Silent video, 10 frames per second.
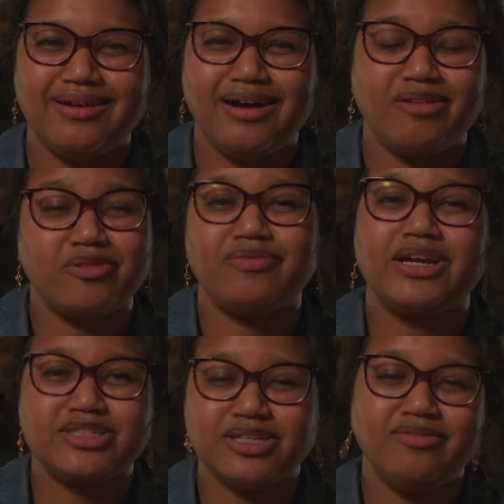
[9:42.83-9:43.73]
a
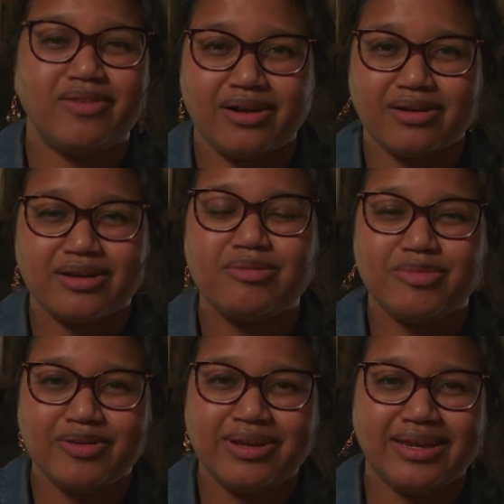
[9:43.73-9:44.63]
reflection of our
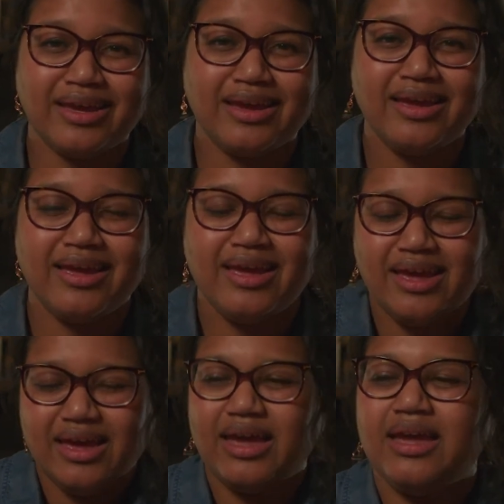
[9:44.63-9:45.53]
community.
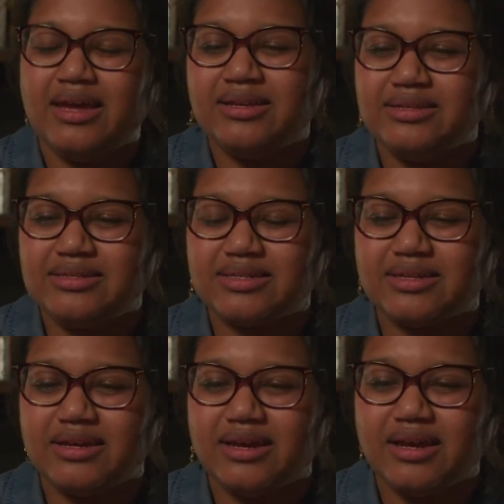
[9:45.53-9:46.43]
And
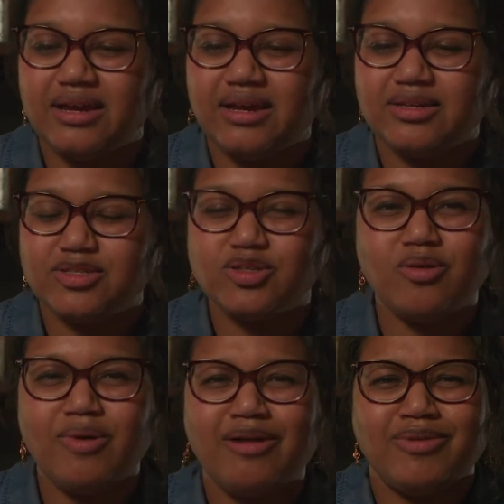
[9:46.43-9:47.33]

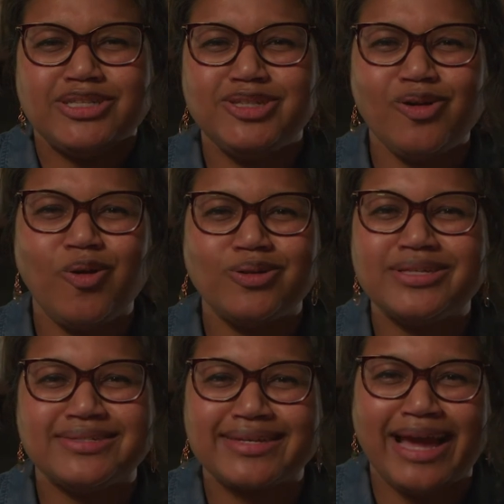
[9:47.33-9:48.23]
so I want you to hold
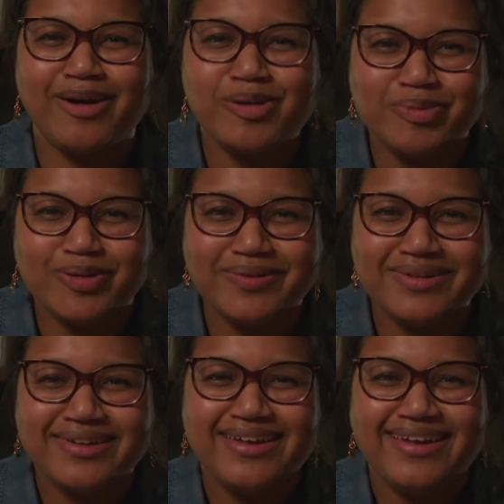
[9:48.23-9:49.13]
us accountable.
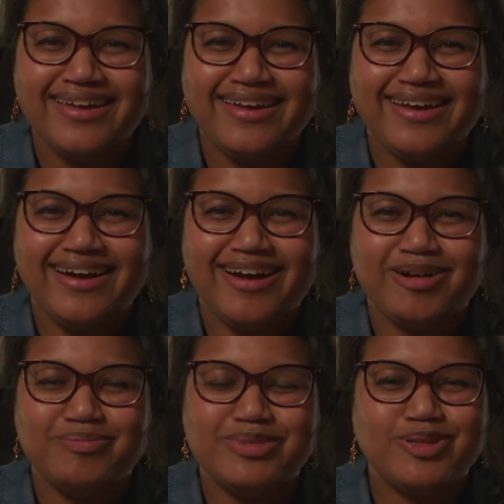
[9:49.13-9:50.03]

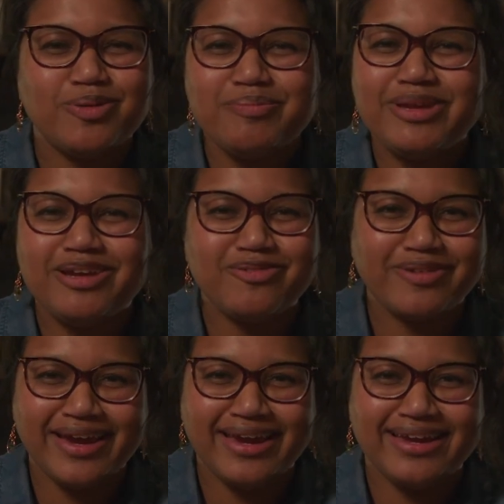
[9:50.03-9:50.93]
Don't be
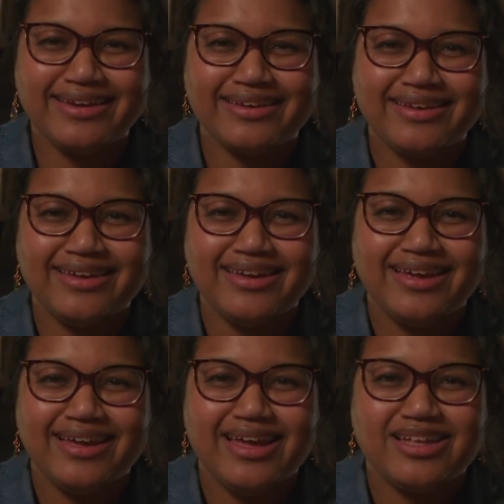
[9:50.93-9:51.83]
afraid,
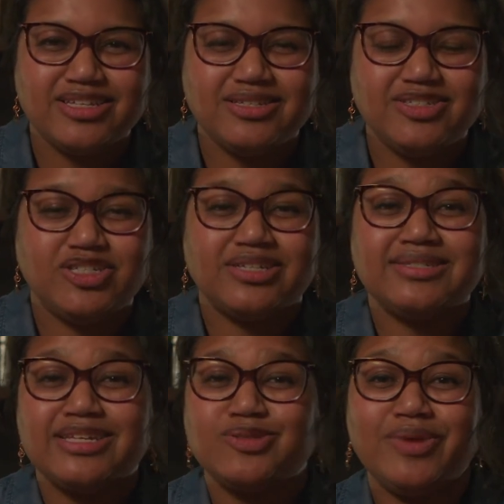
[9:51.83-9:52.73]

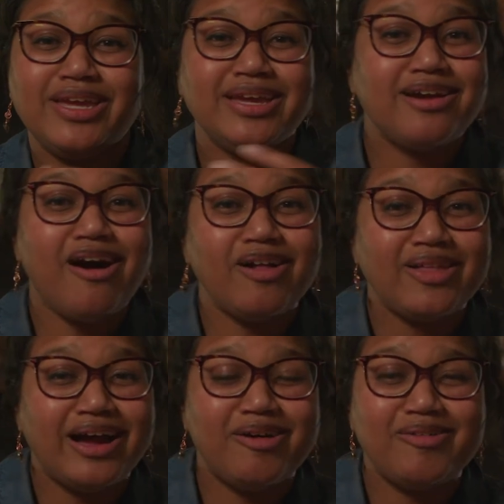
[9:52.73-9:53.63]
just as we call
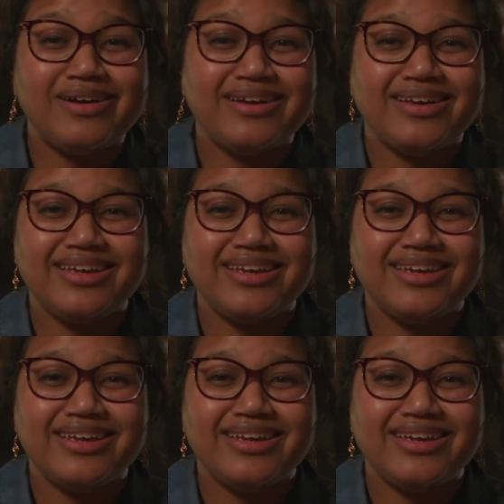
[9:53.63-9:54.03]
out,